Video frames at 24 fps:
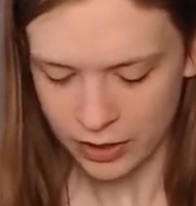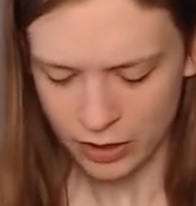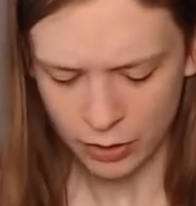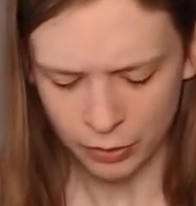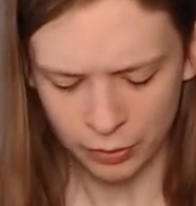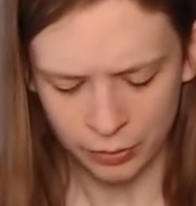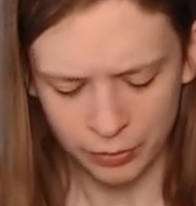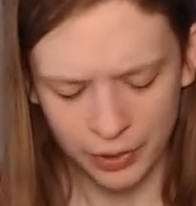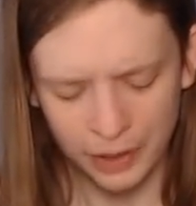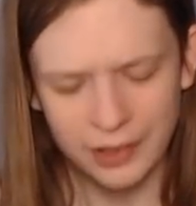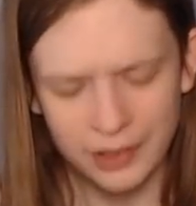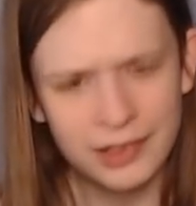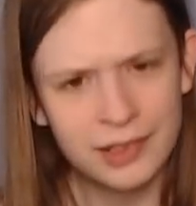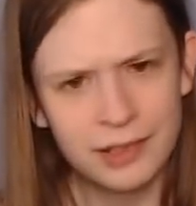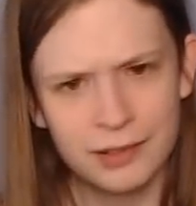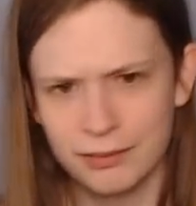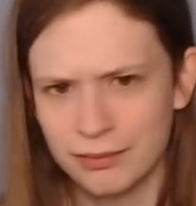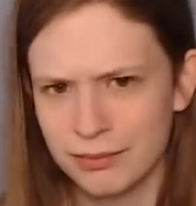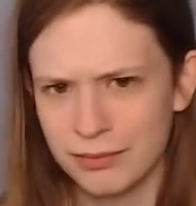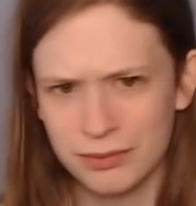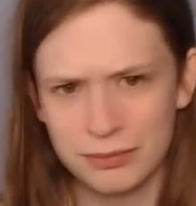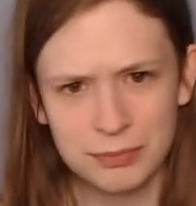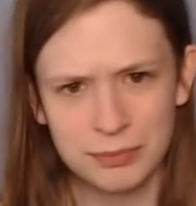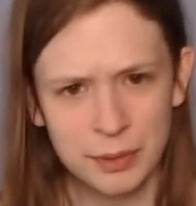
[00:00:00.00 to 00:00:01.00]
So,
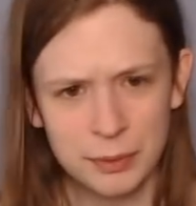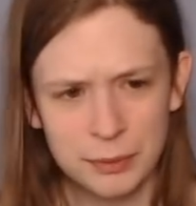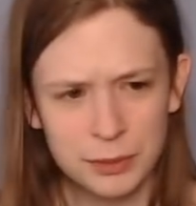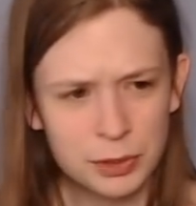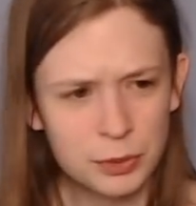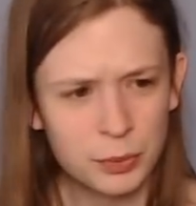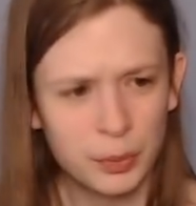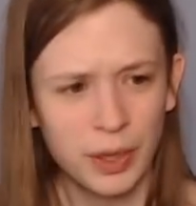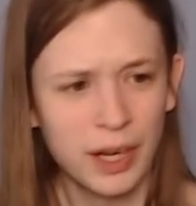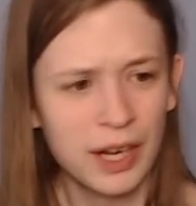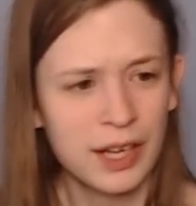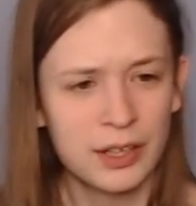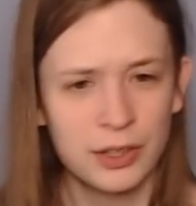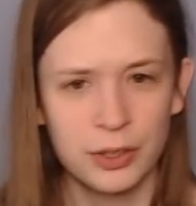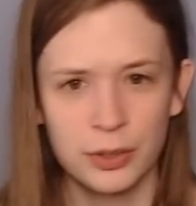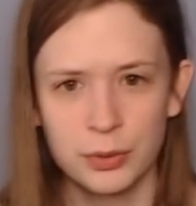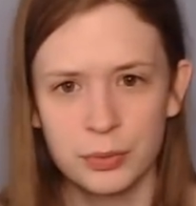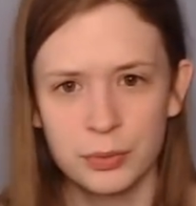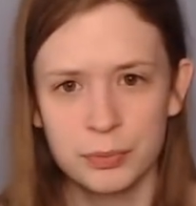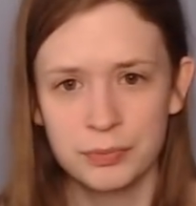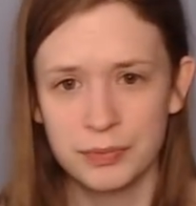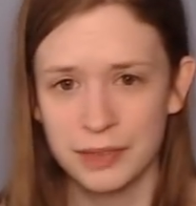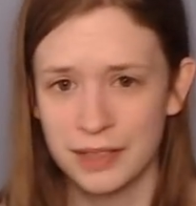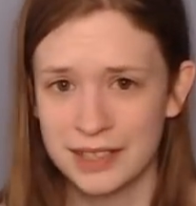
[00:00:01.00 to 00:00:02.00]
and pretty much what I
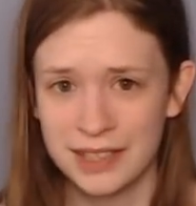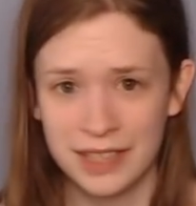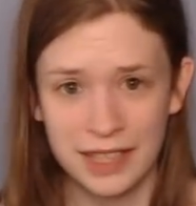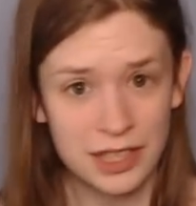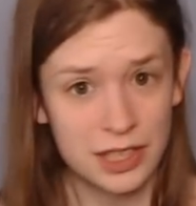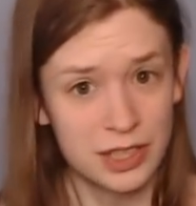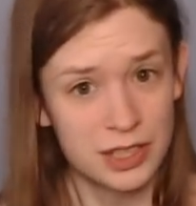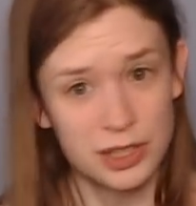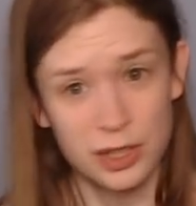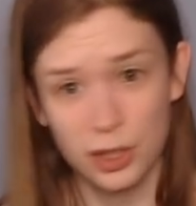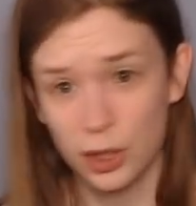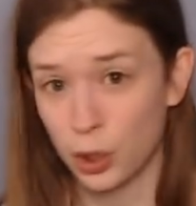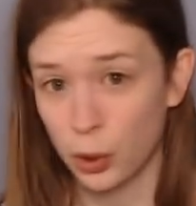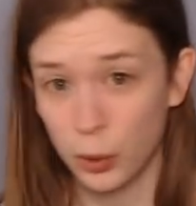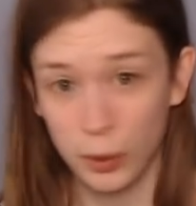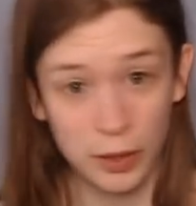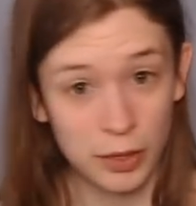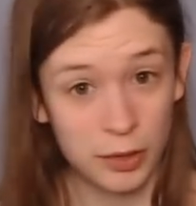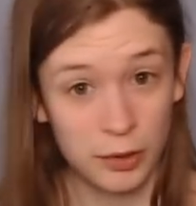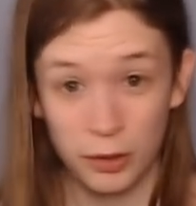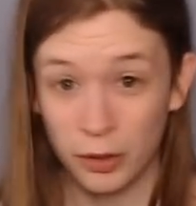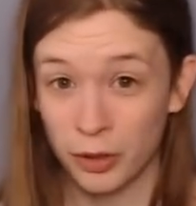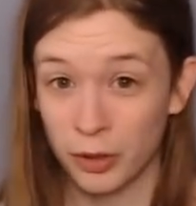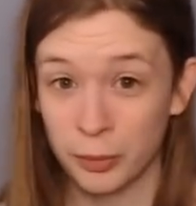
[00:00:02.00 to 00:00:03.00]
do is I just start
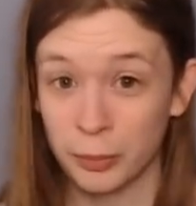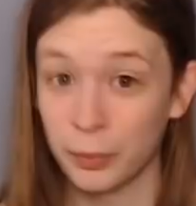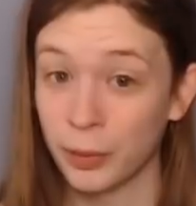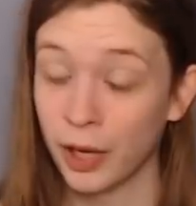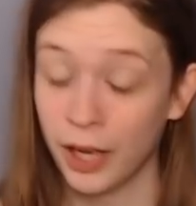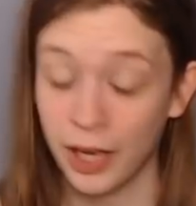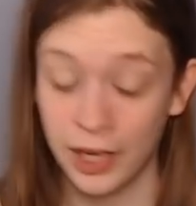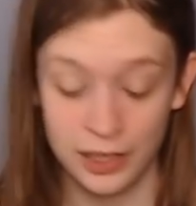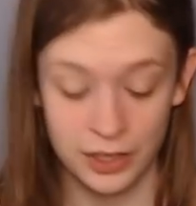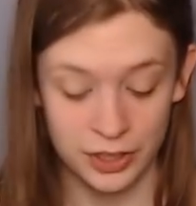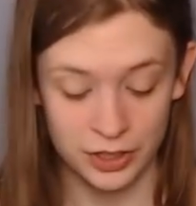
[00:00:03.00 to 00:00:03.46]
going through them.